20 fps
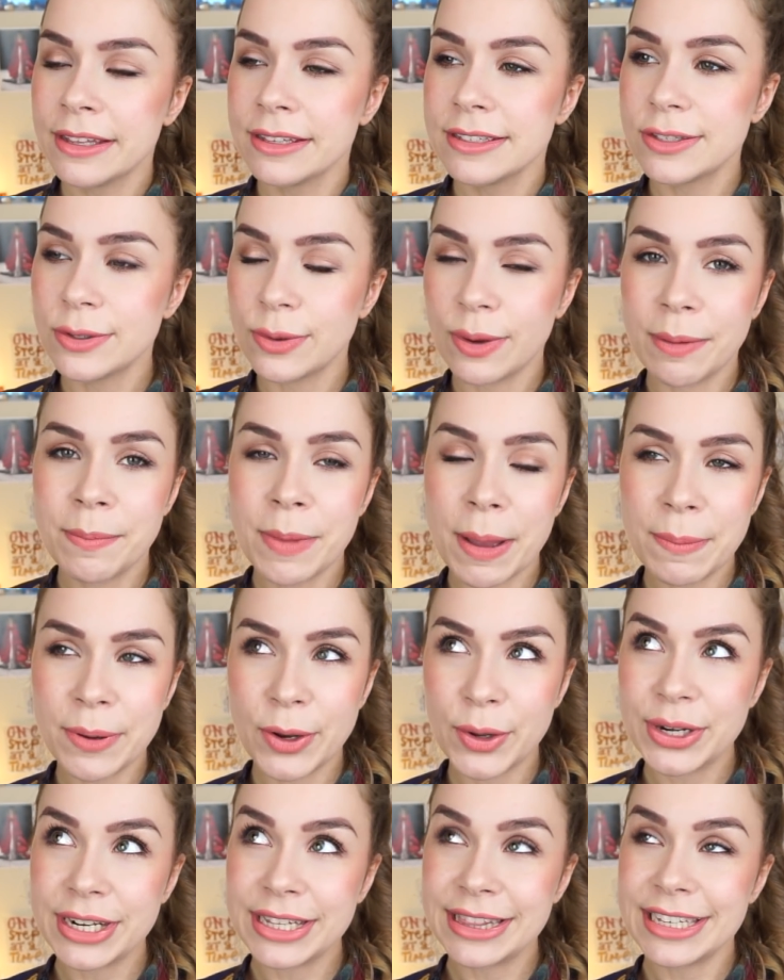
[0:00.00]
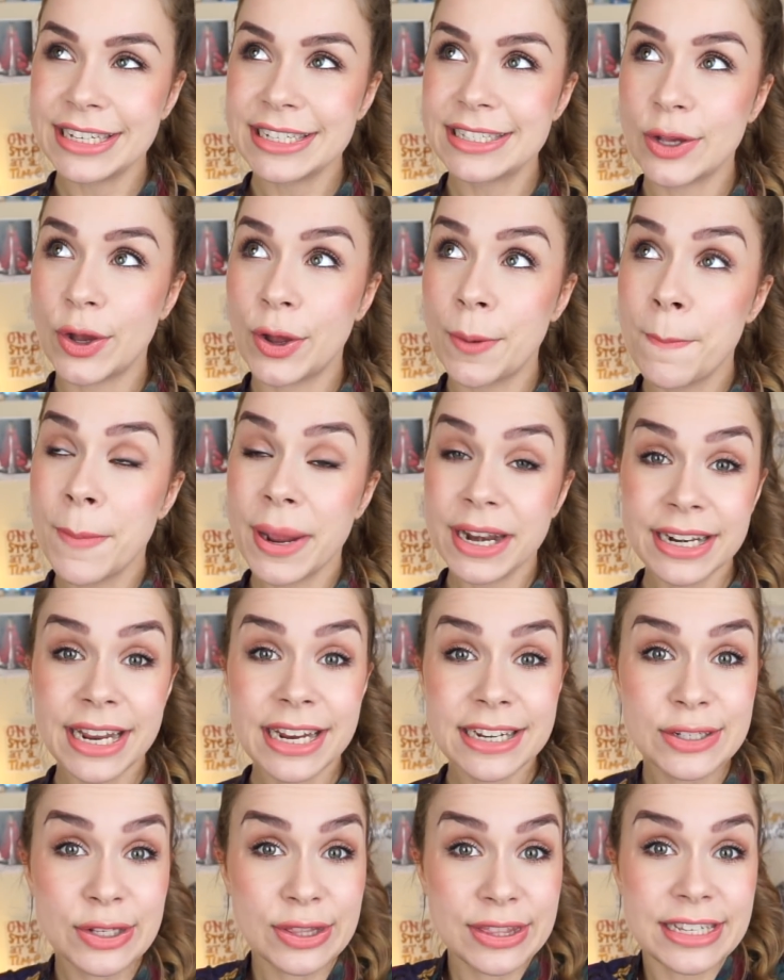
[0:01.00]
So I'm uploading this on
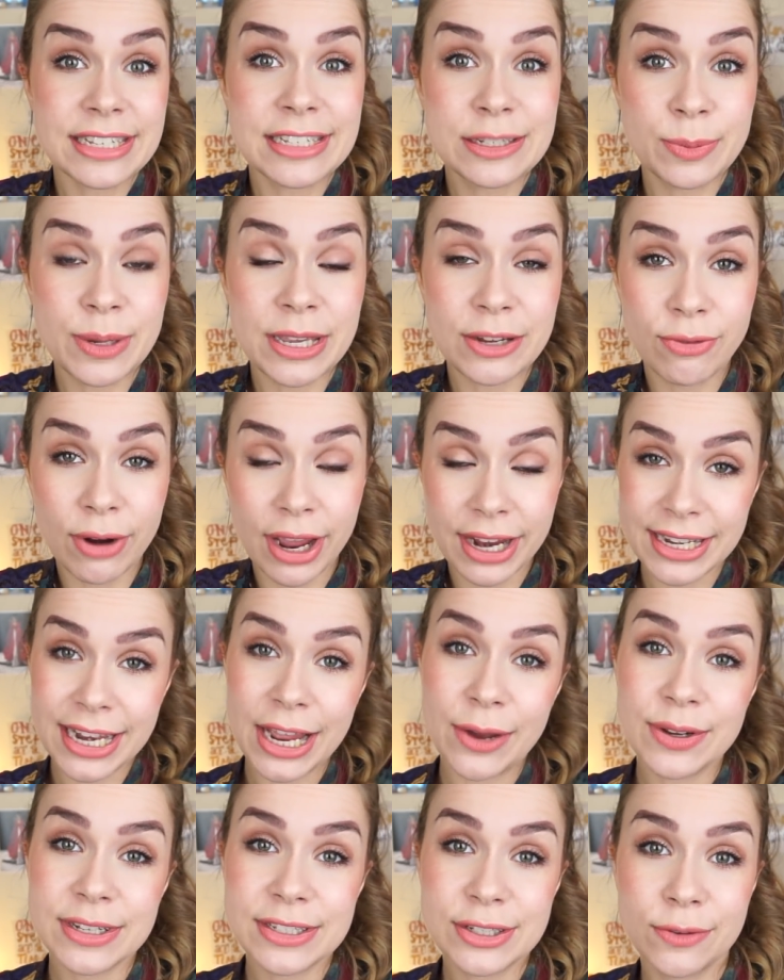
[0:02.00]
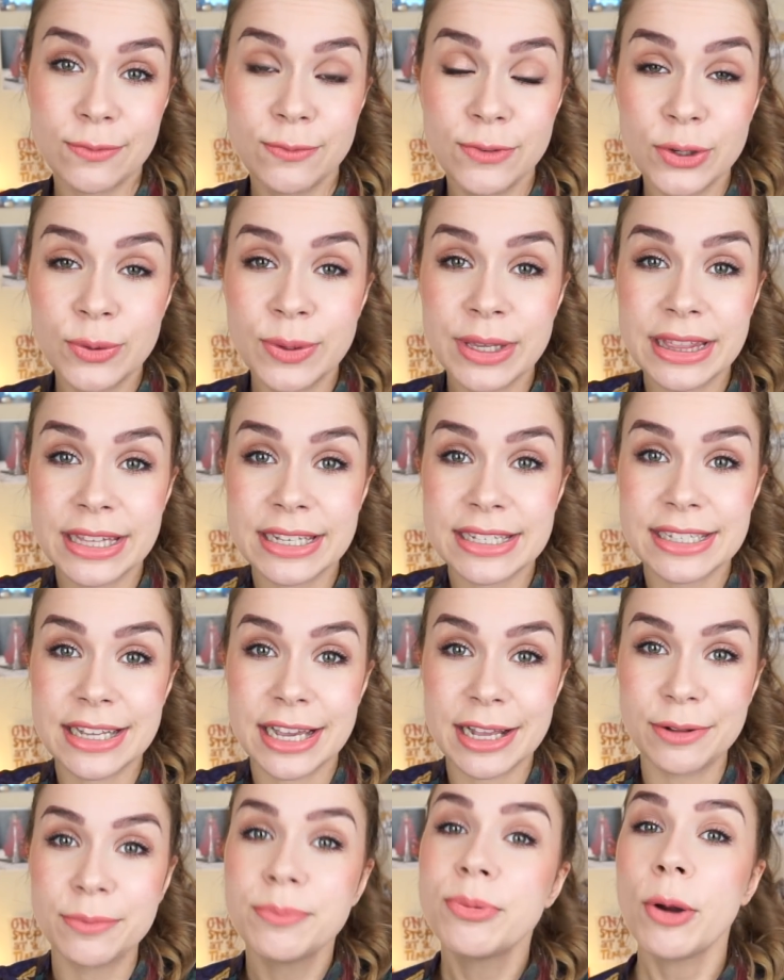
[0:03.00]
Monday, so this week right now as you're viewing this
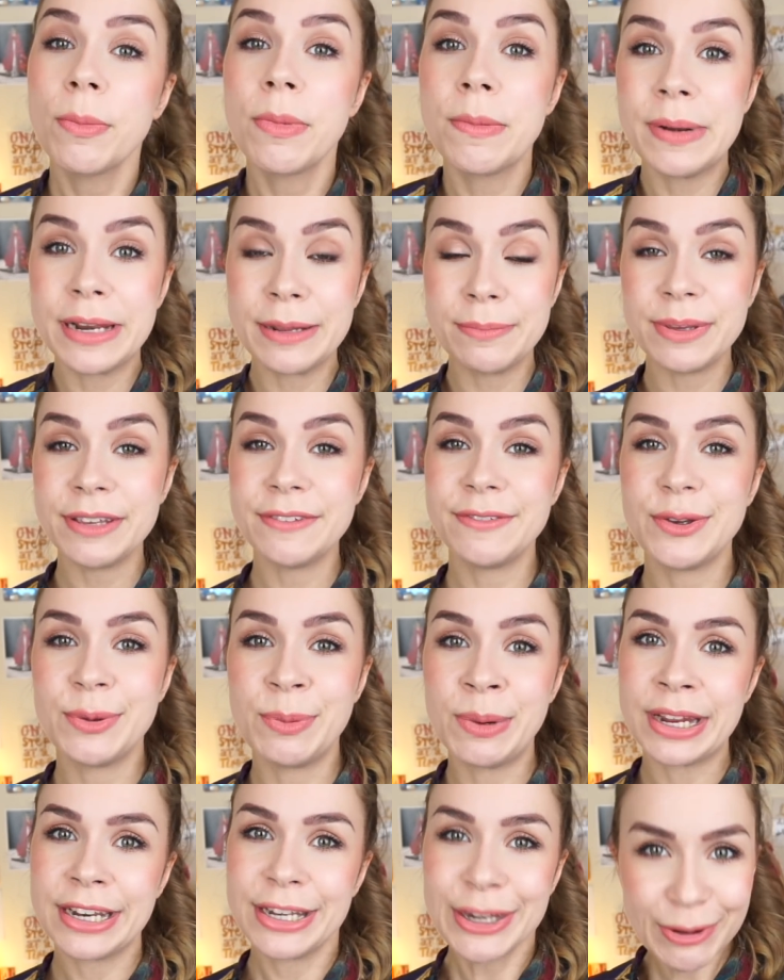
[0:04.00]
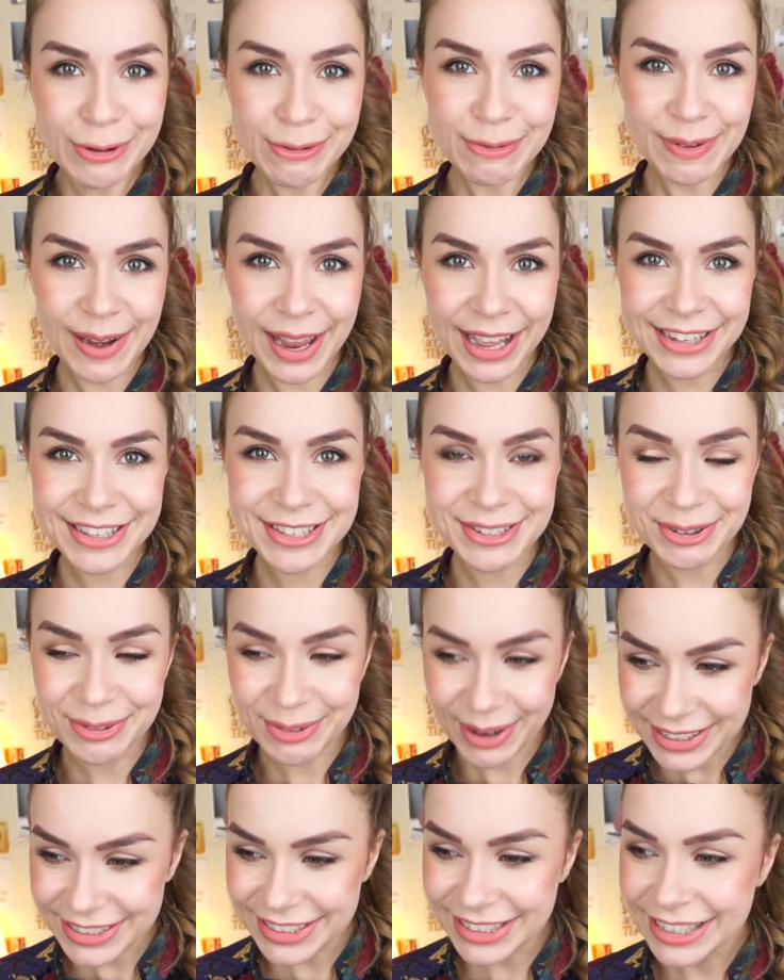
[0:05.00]
I'll probably be viewing new flats
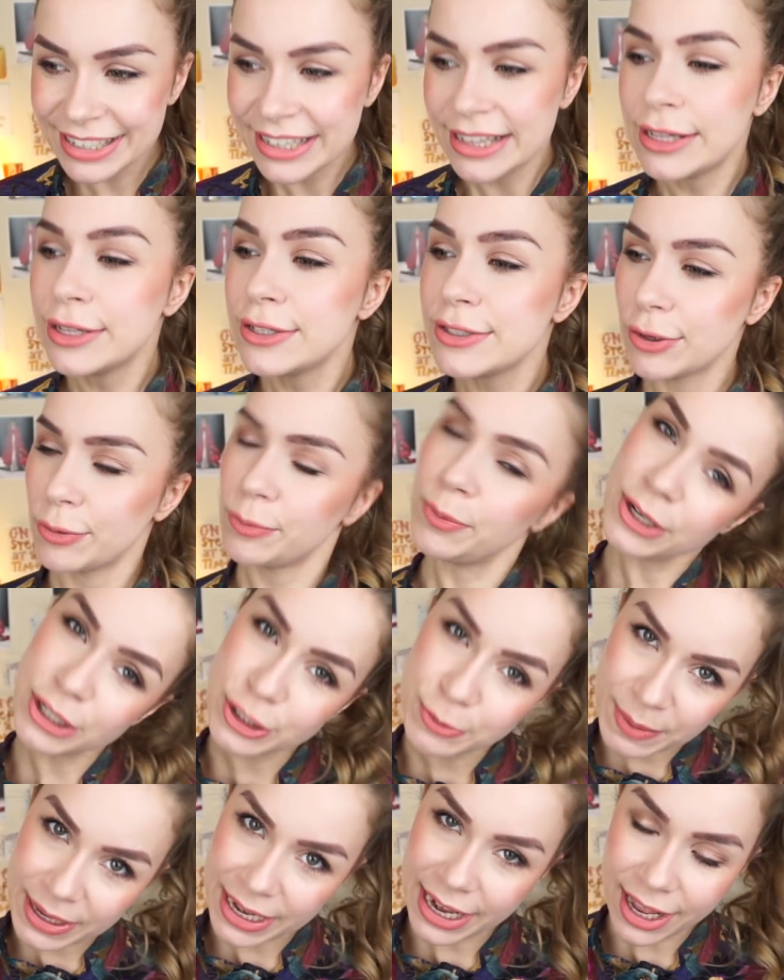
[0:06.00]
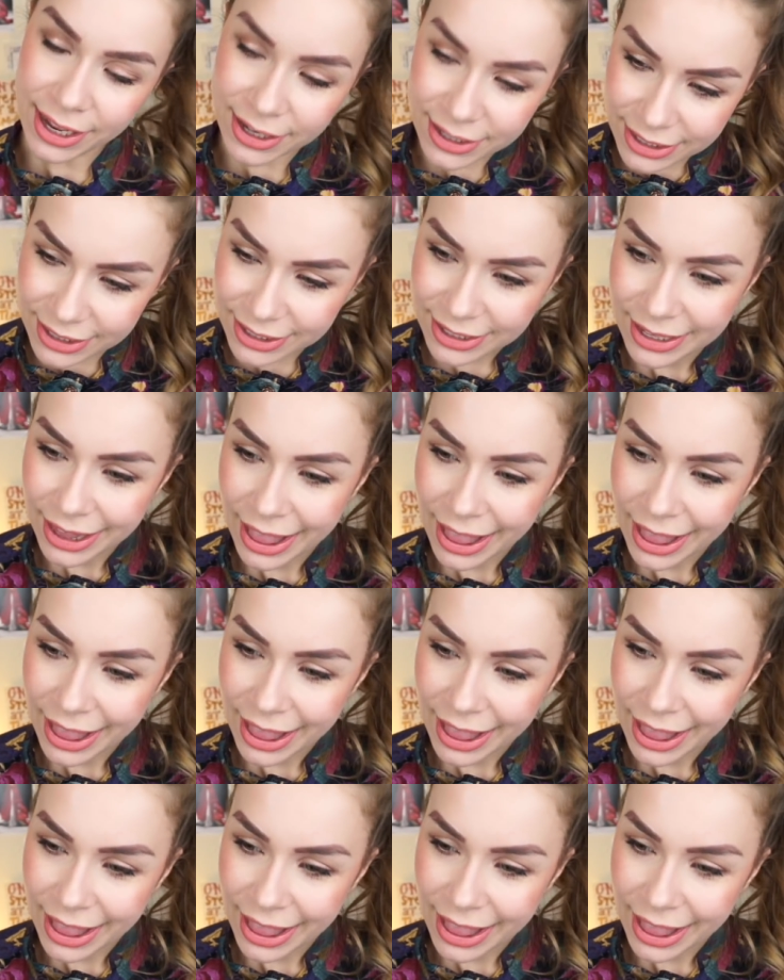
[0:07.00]
already, so wish me luck.